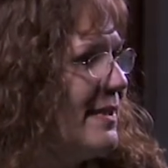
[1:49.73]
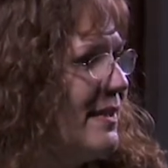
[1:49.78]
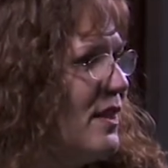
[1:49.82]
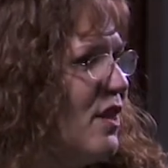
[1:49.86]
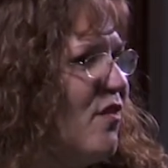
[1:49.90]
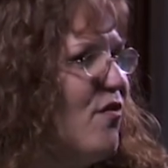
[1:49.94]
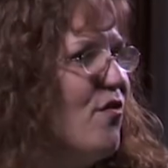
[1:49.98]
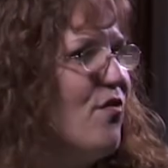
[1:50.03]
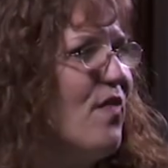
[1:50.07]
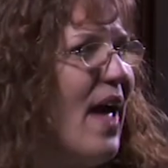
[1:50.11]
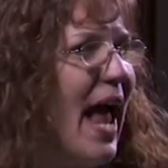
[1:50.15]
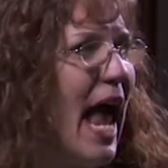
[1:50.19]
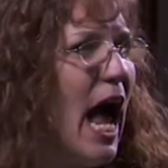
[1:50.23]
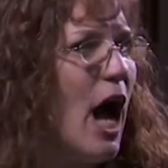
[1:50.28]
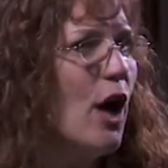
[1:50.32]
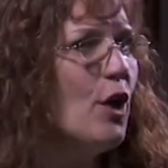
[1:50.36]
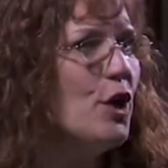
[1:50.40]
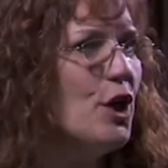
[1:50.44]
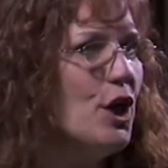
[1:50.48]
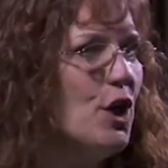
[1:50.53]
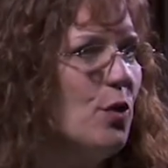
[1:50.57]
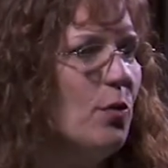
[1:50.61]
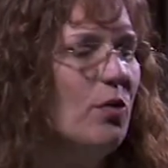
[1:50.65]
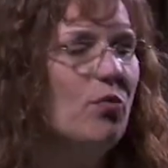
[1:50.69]
the
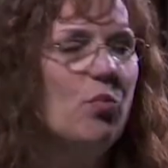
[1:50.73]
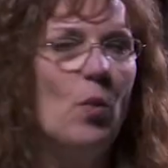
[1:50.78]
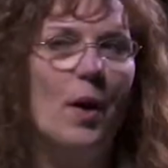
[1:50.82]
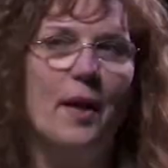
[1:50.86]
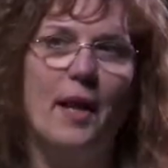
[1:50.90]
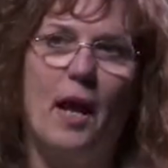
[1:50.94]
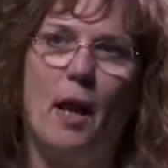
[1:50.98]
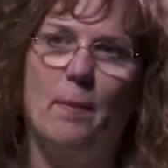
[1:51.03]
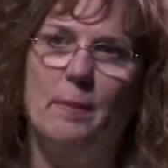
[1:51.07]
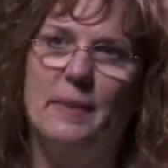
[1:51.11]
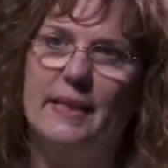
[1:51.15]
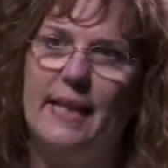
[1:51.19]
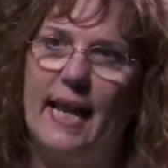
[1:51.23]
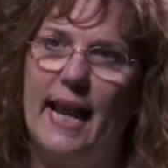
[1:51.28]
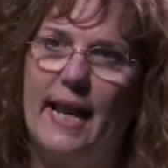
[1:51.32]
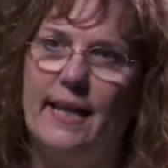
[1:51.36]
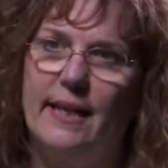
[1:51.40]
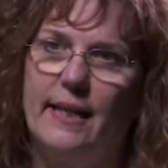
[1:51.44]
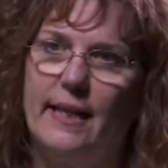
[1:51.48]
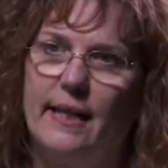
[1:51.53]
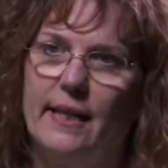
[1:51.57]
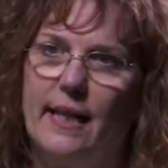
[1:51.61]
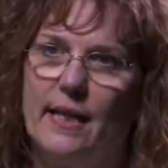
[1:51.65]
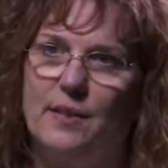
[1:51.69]
value of what I'm
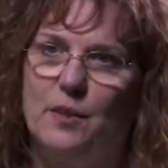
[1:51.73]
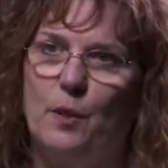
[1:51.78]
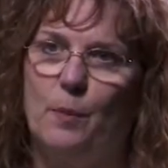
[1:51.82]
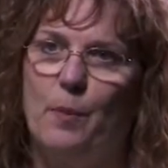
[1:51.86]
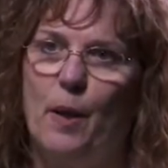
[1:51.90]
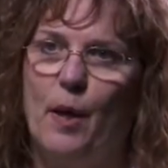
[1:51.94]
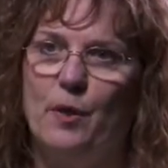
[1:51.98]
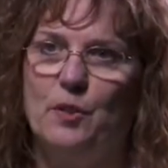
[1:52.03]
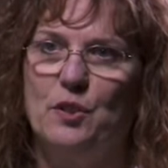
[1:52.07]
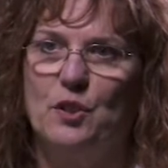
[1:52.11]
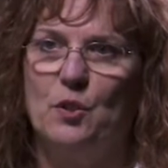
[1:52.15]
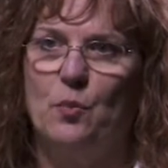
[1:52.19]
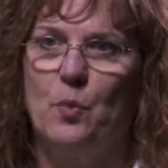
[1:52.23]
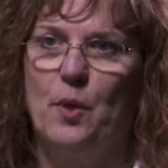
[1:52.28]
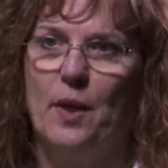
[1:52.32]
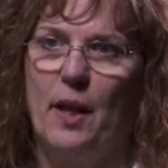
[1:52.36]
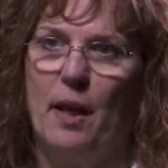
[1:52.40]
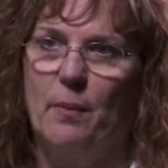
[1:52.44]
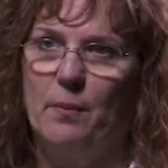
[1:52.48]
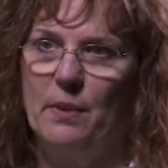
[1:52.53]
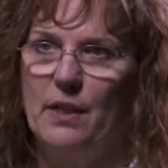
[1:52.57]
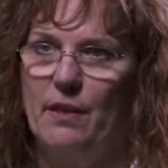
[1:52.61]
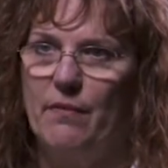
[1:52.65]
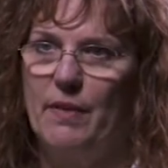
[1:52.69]
gaining as opposed to what
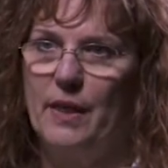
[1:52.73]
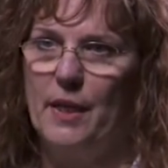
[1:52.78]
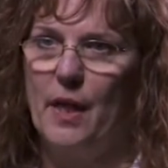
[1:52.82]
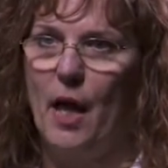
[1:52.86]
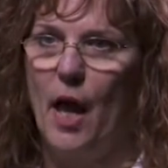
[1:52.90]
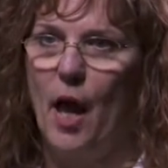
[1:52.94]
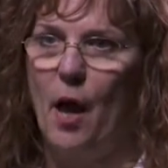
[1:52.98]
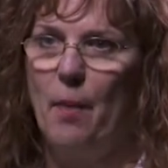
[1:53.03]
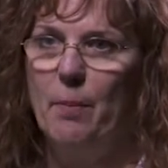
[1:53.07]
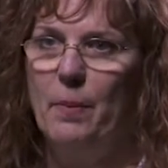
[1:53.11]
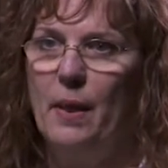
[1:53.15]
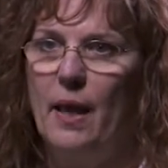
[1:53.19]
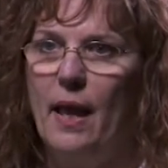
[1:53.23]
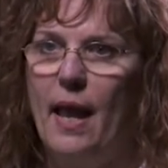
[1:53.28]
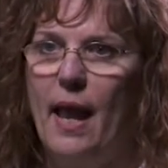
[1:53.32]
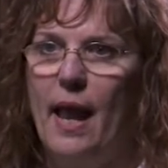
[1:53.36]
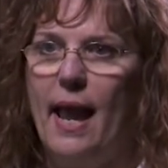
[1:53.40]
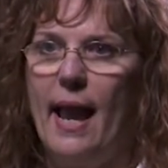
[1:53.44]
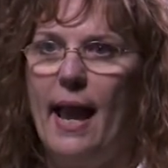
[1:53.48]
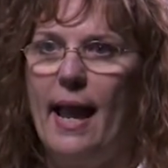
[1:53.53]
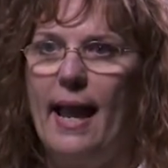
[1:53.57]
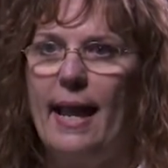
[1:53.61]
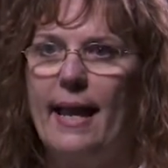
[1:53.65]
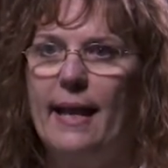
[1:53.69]
I'm giving up?
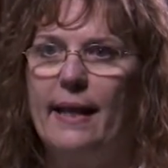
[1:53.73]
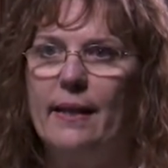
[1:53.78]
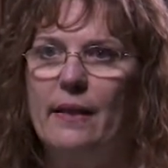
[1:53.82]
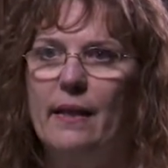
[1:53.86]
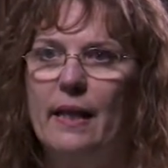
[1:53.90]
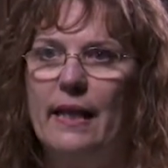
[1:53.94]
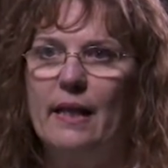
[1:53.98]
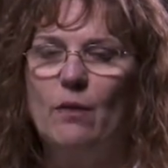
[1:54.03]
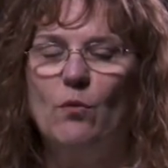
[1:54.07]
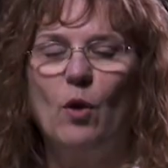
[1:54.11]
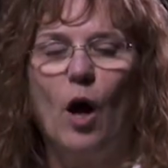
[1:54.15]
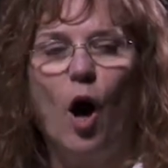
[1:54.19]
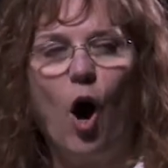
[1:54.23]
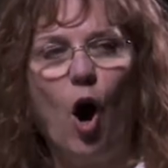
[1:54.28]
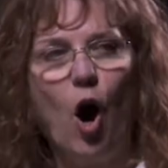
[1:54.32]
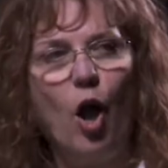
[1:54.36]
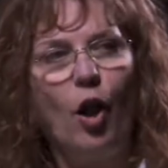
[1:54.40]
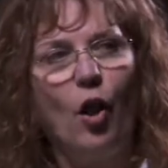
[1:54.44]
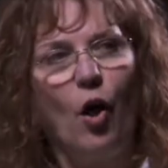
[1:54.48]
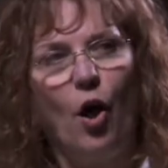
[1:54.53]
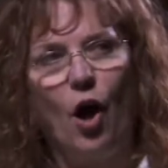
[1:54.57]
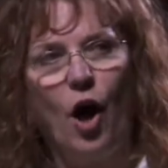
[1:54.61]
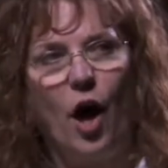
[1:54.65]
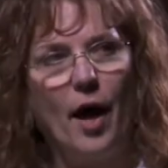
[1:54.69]
And in
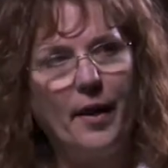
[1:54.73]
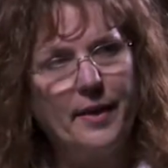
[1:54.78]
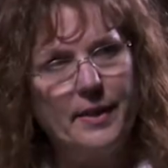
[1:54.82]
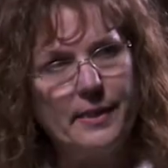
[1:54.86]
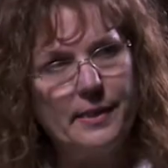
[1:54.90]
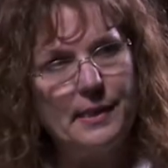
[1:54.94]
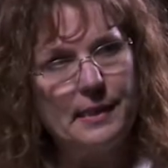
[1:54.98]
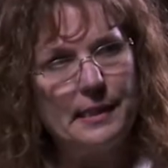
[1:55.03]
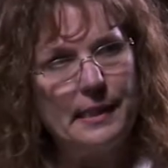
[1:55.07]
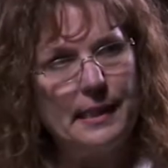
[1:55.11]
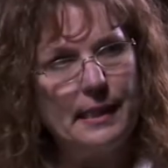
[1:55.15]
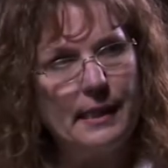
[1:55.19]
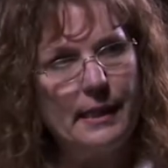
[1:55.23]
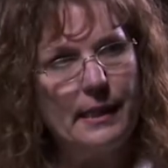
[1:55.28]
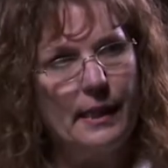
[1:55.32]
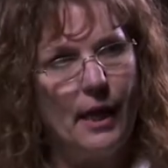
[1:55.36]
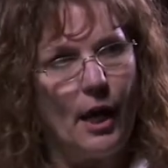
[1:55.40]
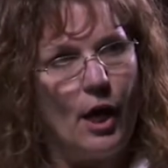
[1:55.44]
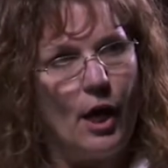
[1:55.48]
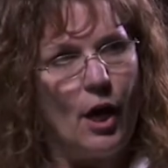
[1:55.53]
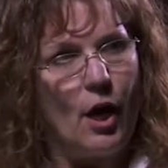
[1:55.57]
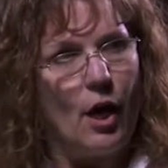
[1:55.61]
all honesty,